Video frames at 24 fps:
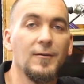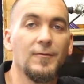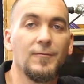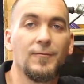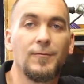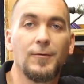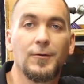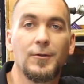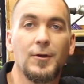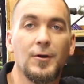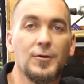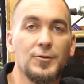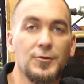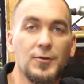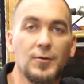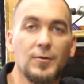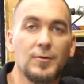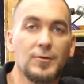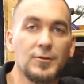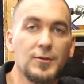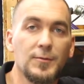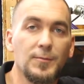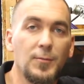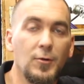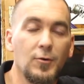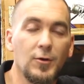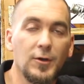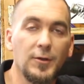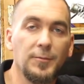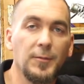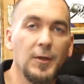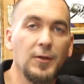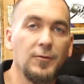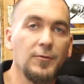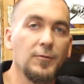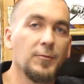For those who are
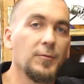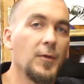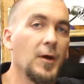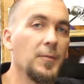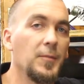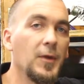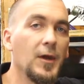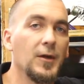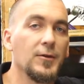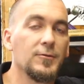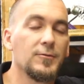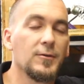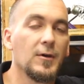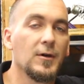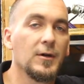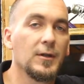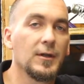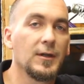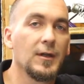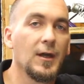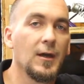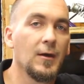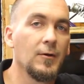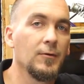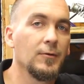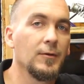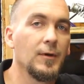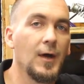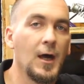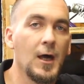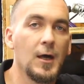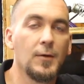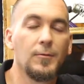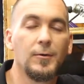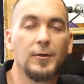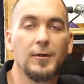supporting me through my Patreon account,
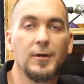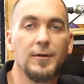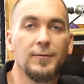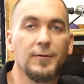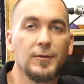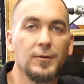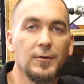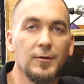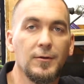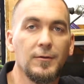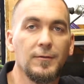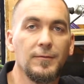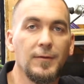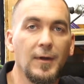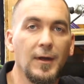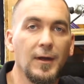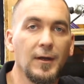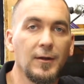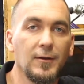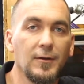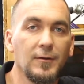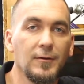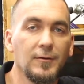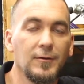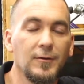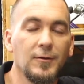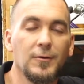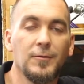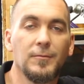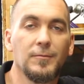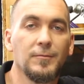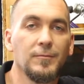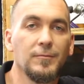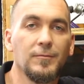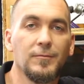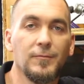I will even do
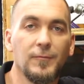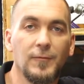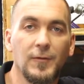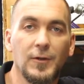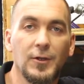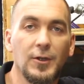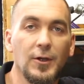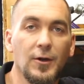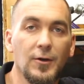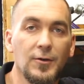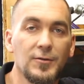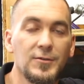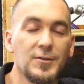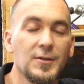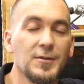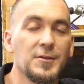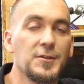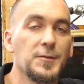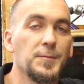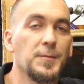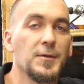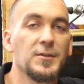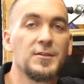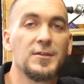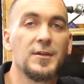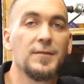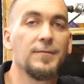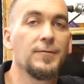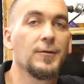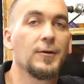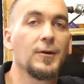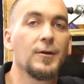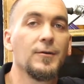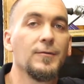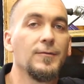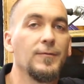vacuum videos
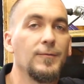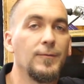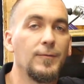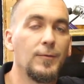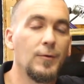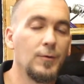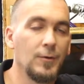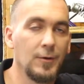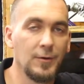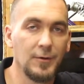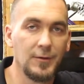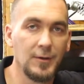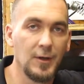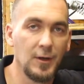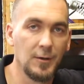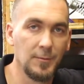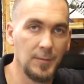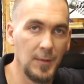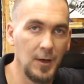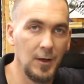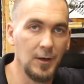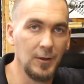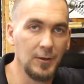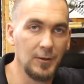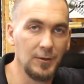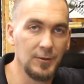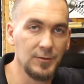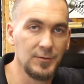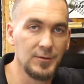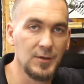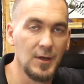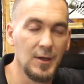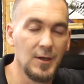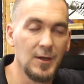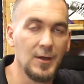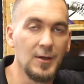specifically for their
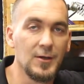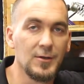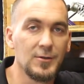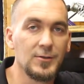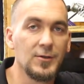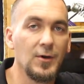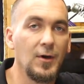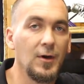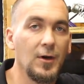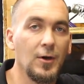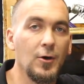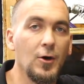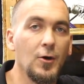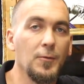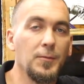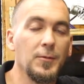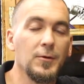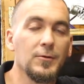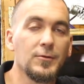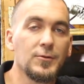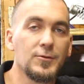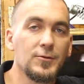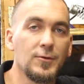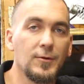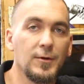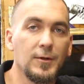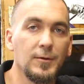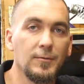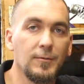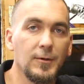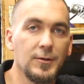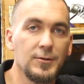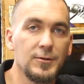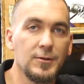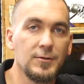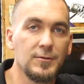models. So I hope you enjoyed
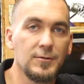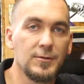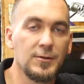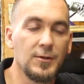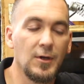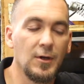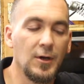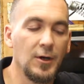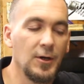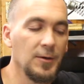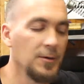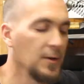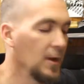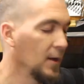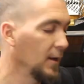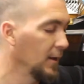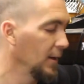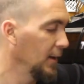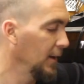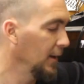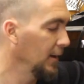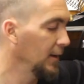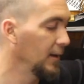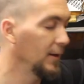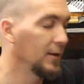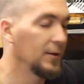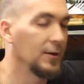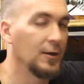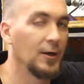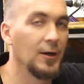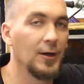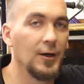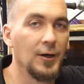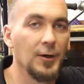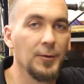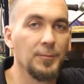what you saw, and
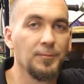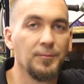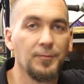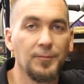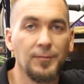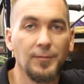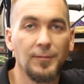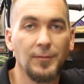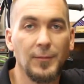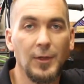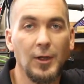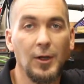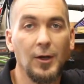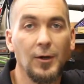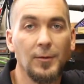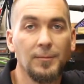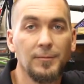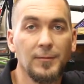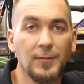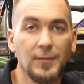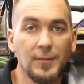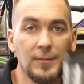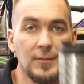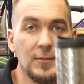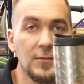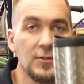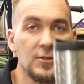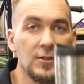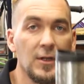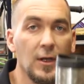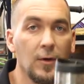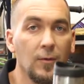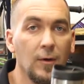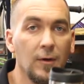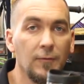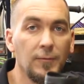
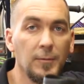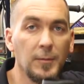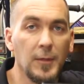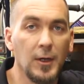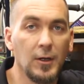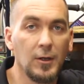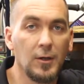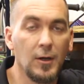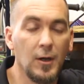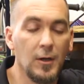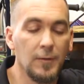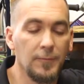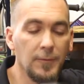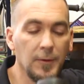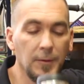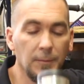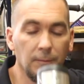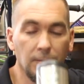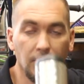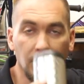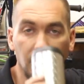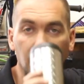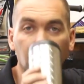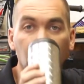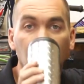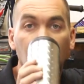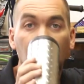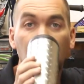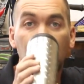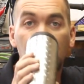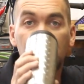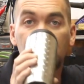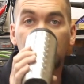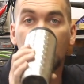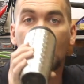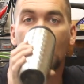stay away from my coffee.
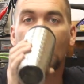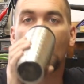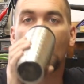Thanks.